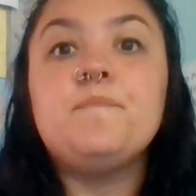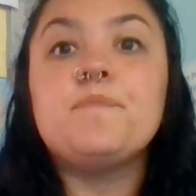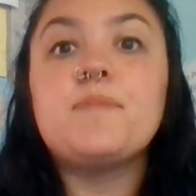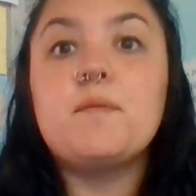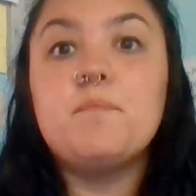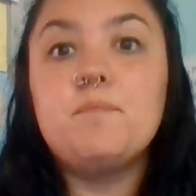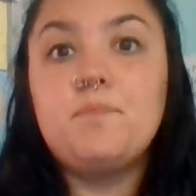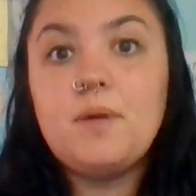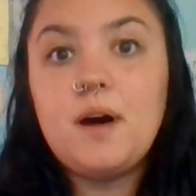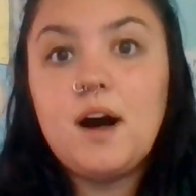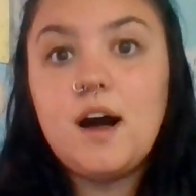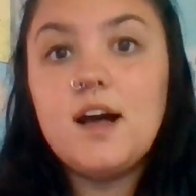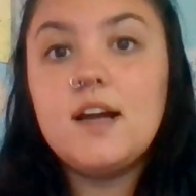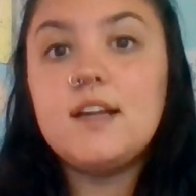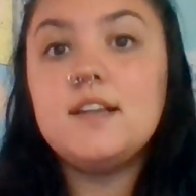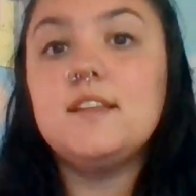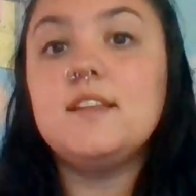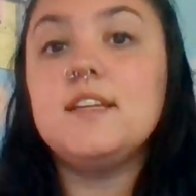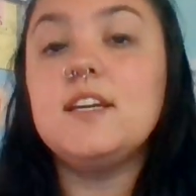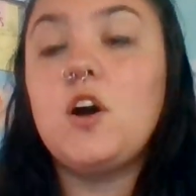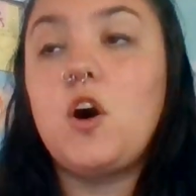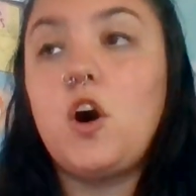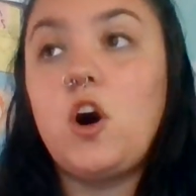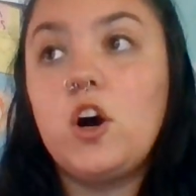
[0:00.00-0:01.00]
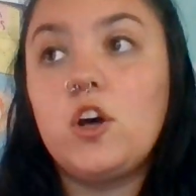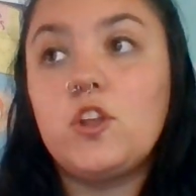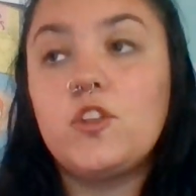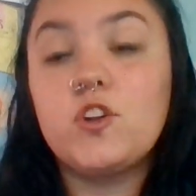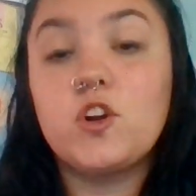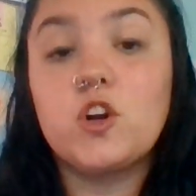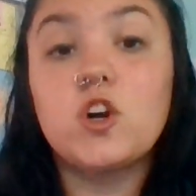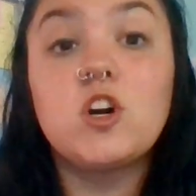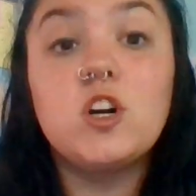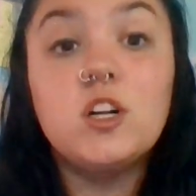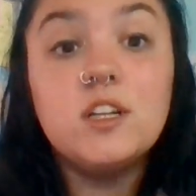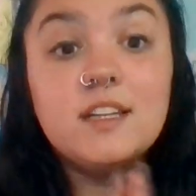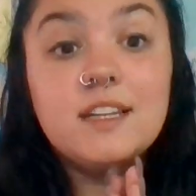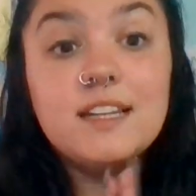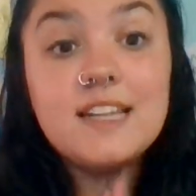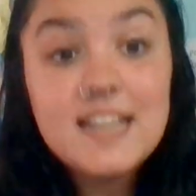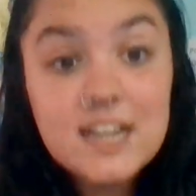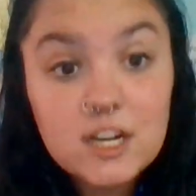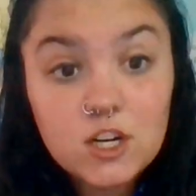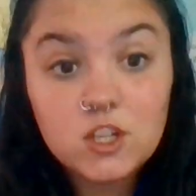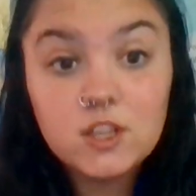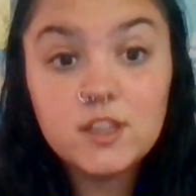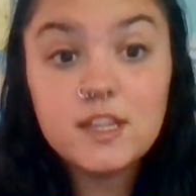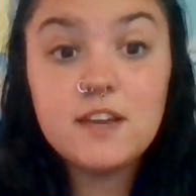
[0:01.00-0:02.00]
but the author
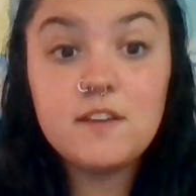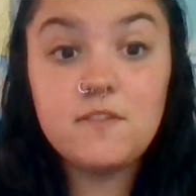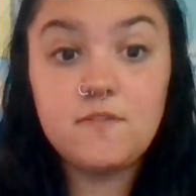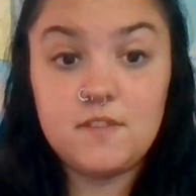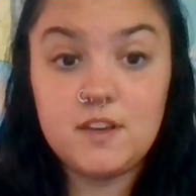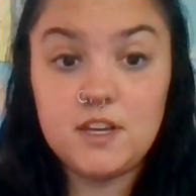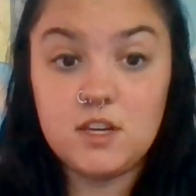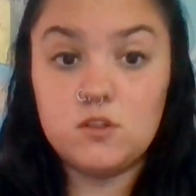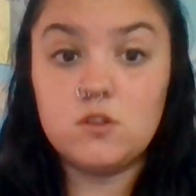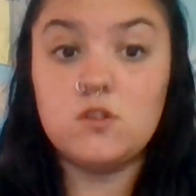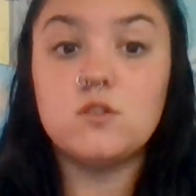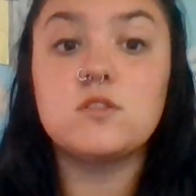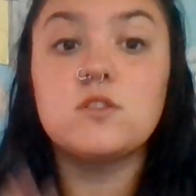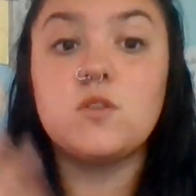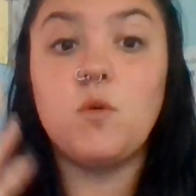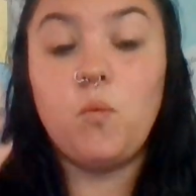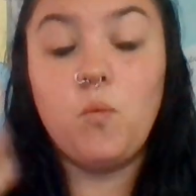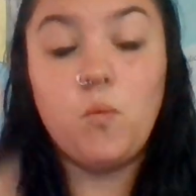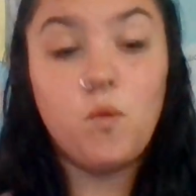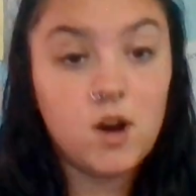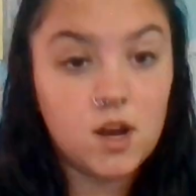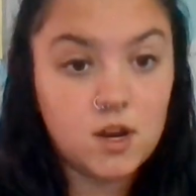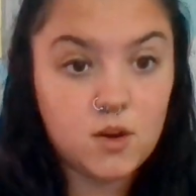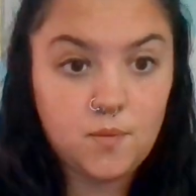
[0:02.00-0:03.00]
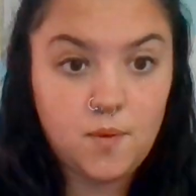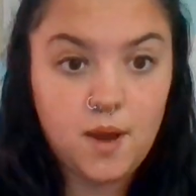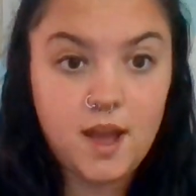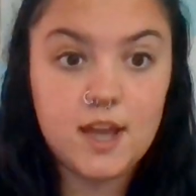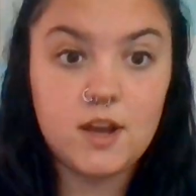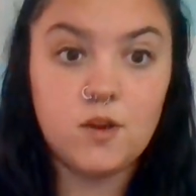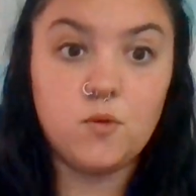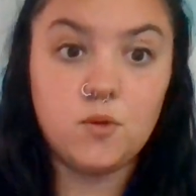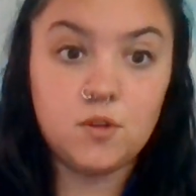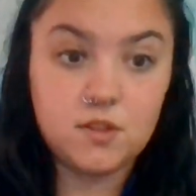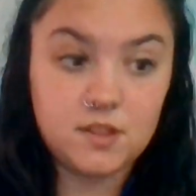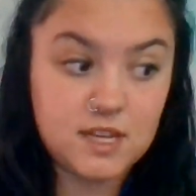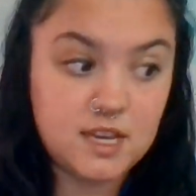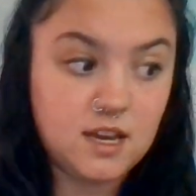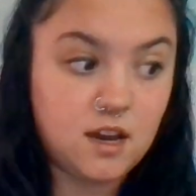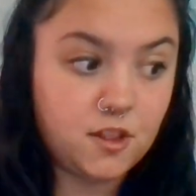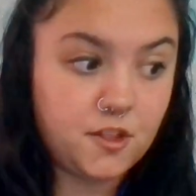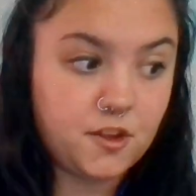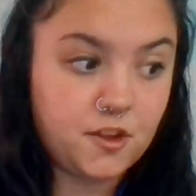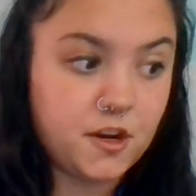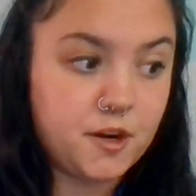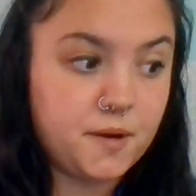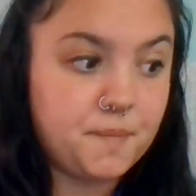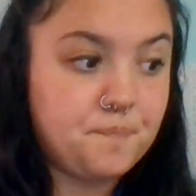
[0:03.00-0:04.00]
clearly feels one way or the
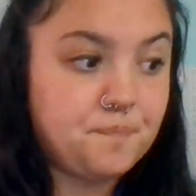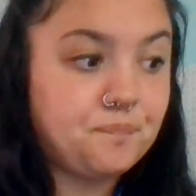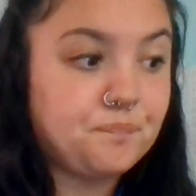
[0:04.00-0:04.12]
other.